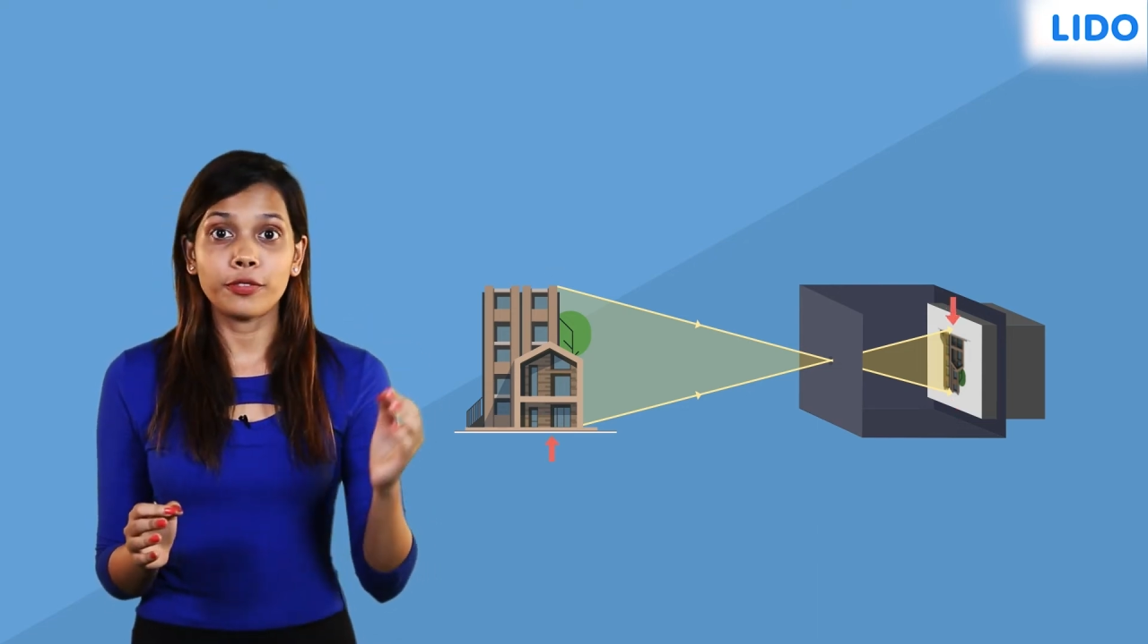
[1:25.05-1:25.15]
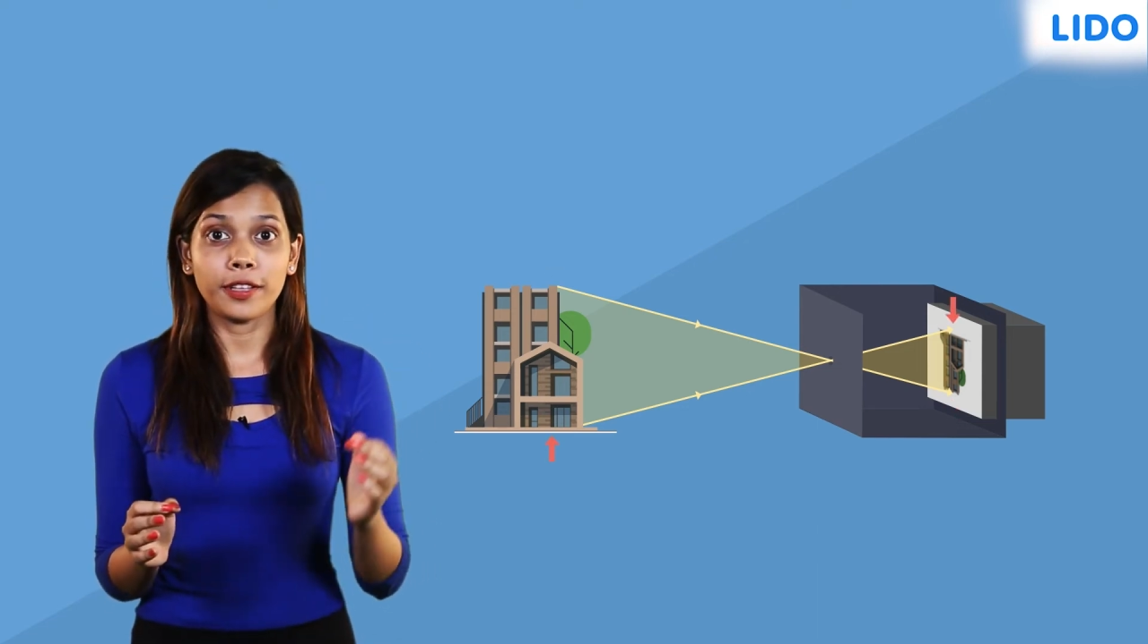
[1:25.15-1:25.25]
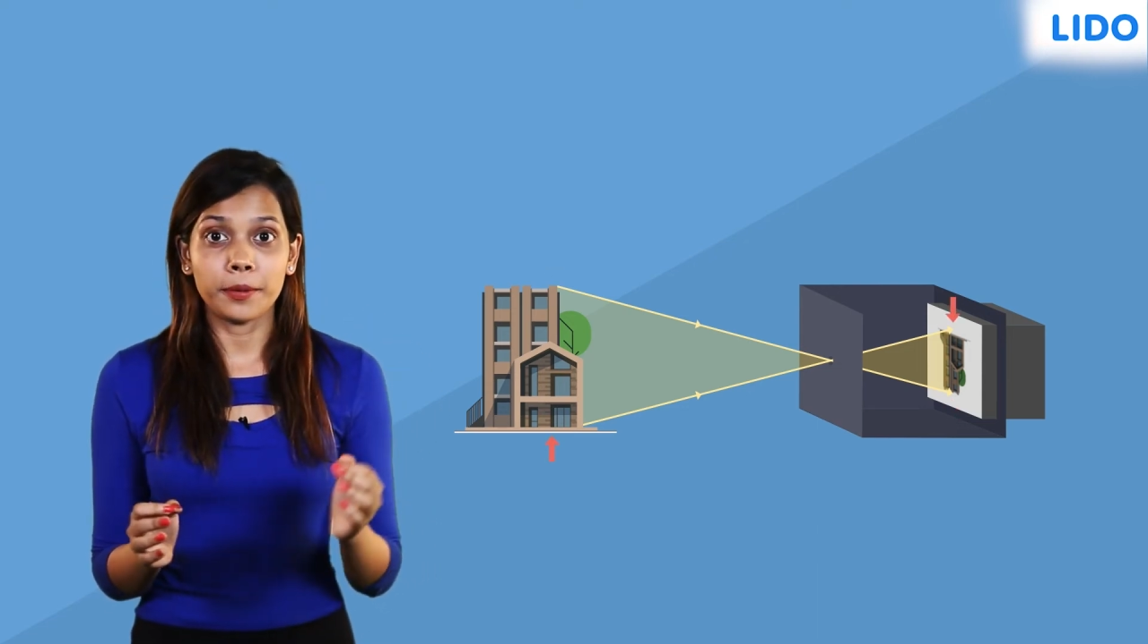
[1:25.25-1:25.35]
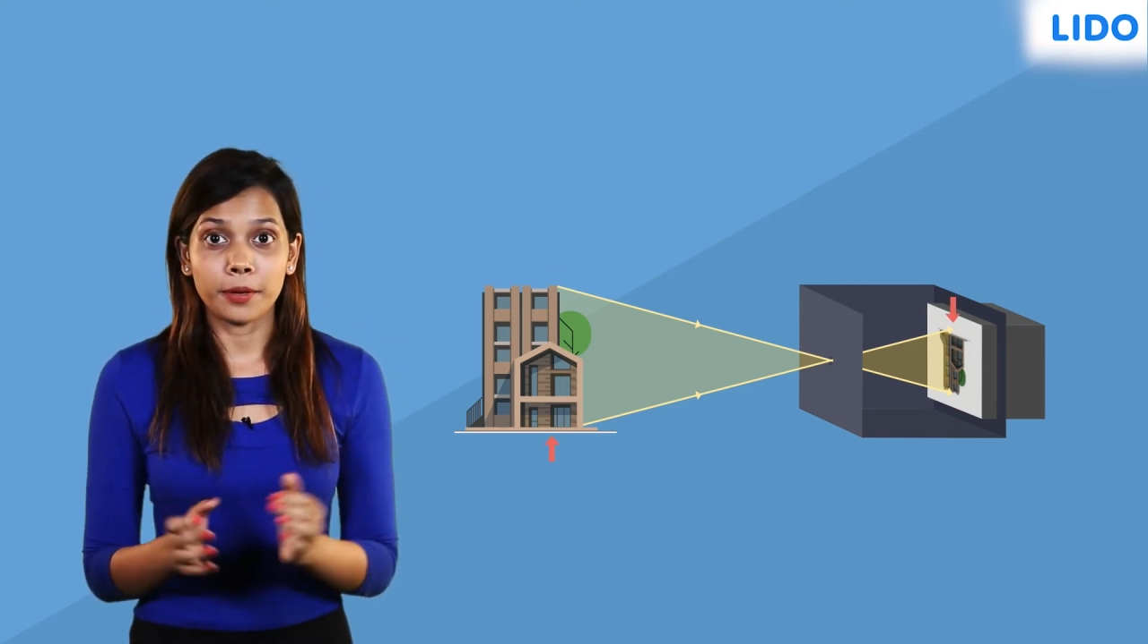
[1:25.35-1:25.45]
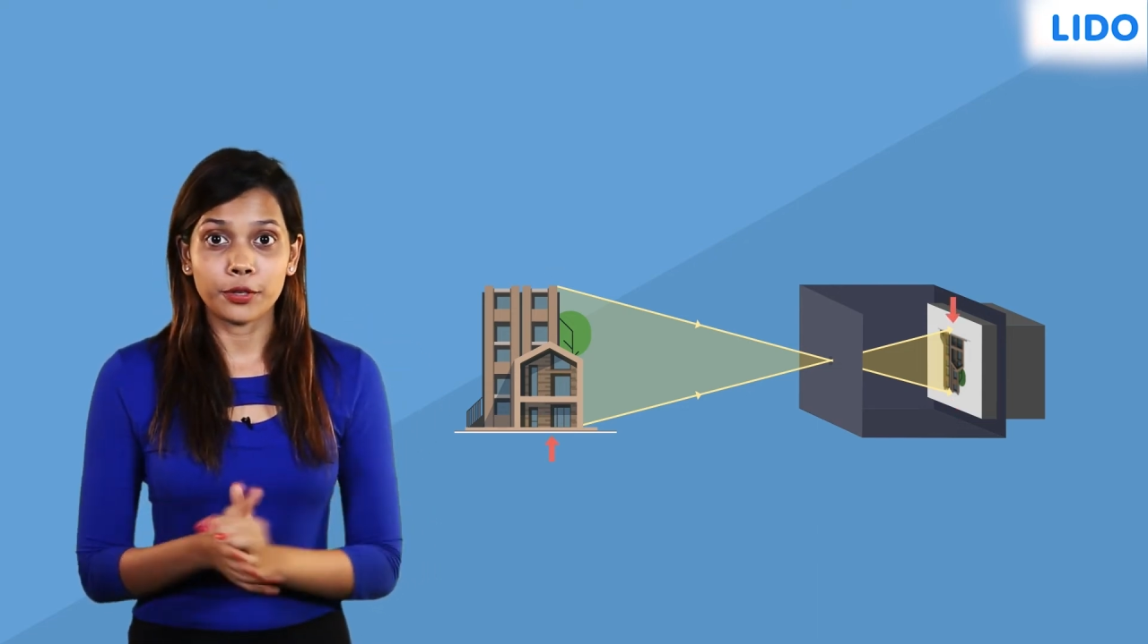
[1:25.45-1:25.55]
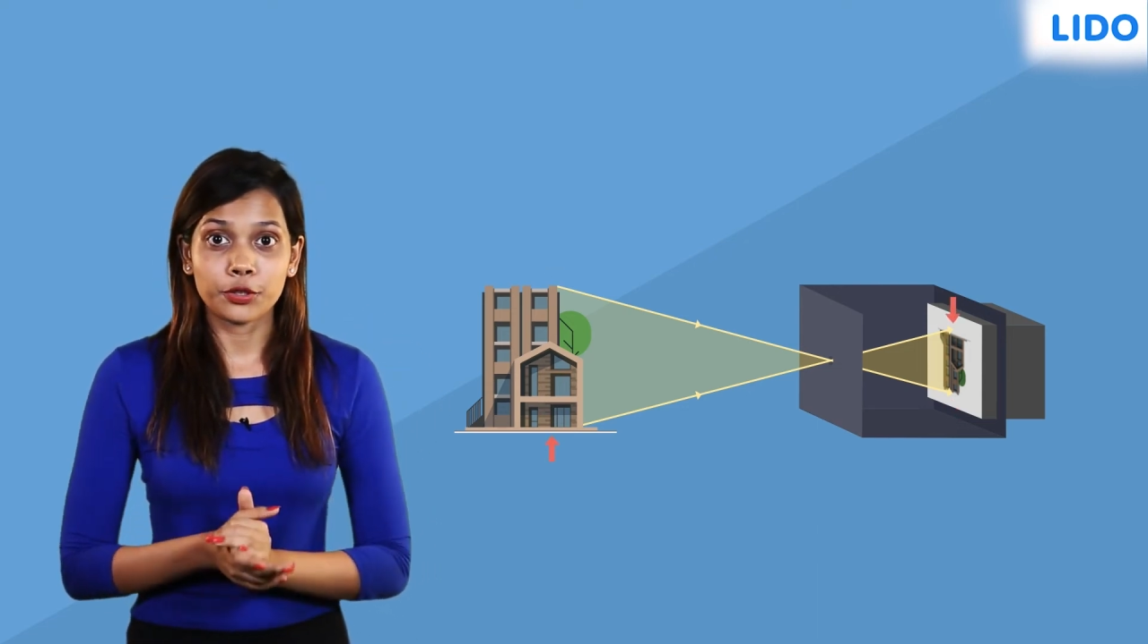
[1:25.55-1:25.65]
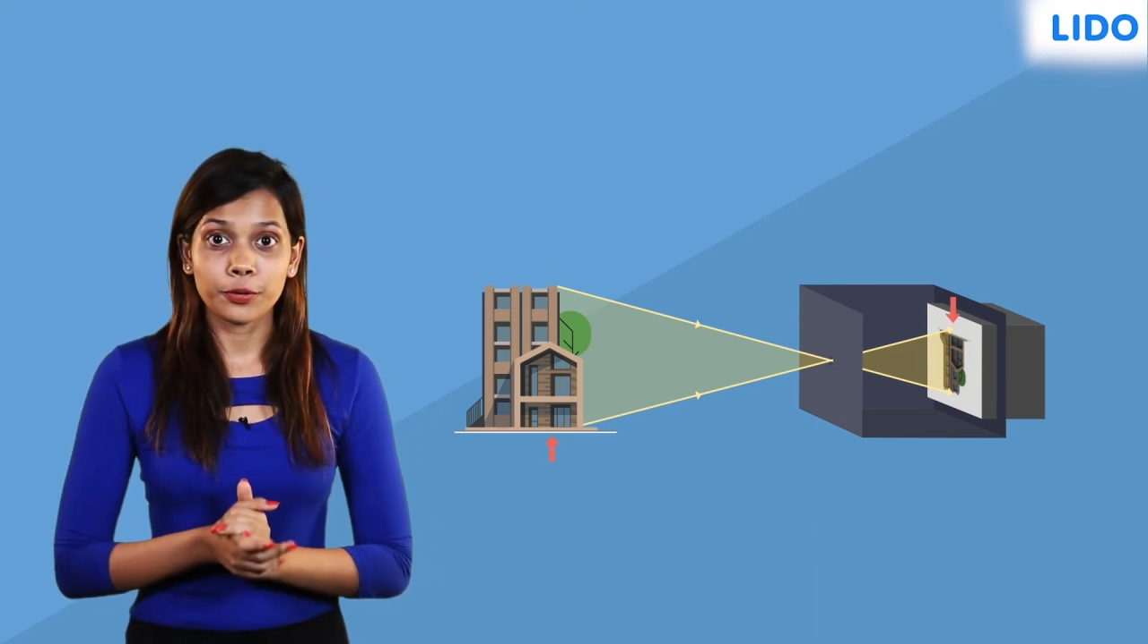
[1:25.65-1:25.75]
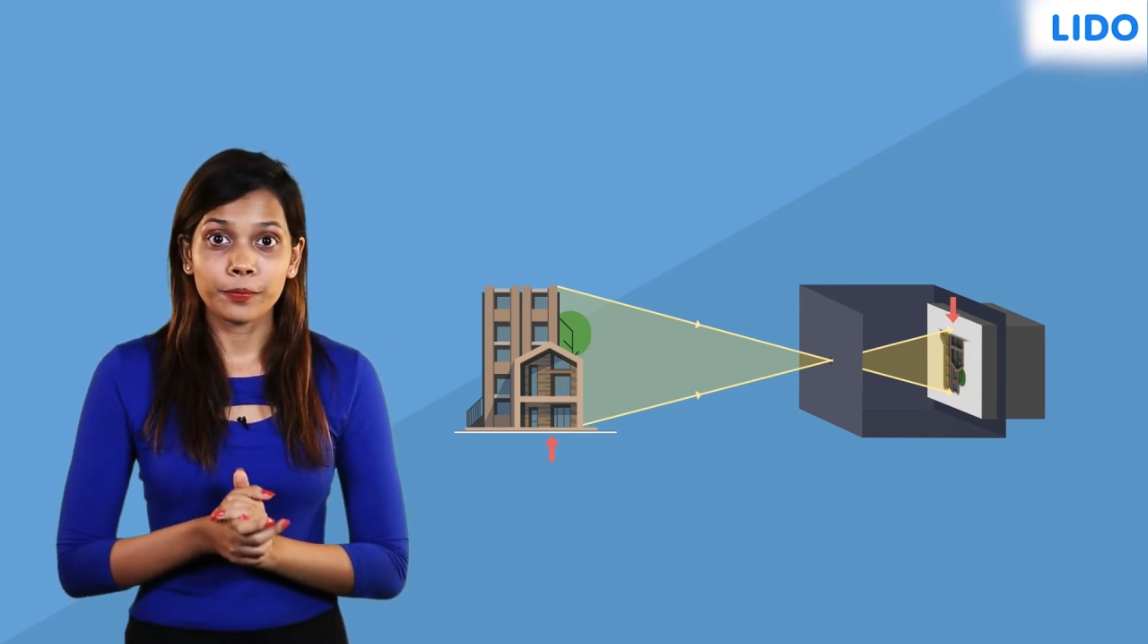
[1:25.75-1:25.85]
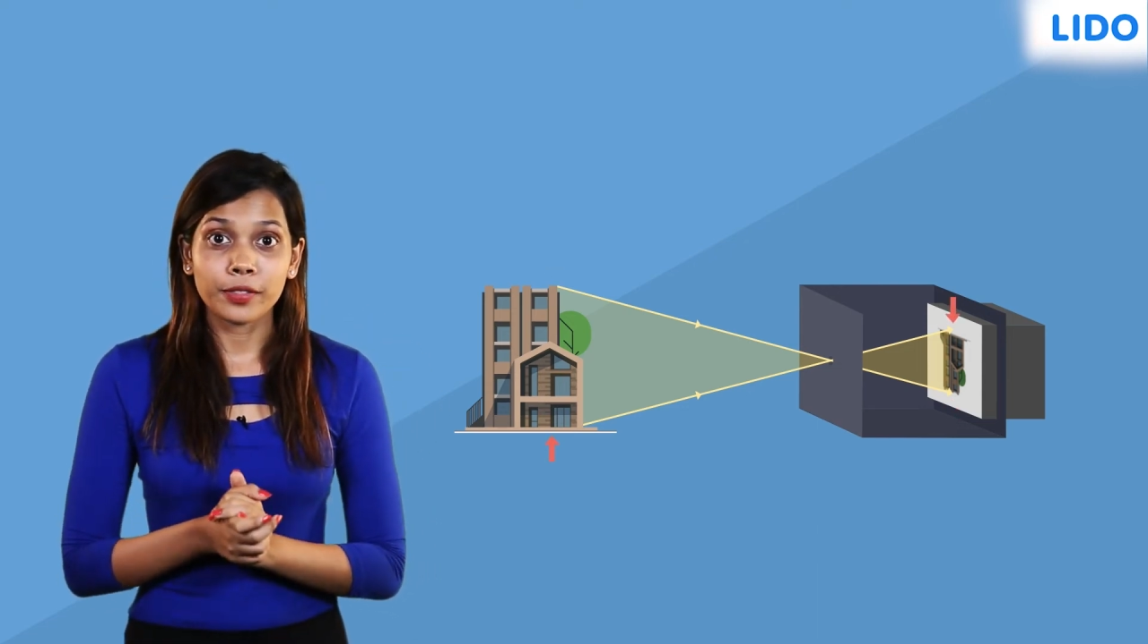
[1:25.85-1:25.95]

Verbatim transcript: of the image.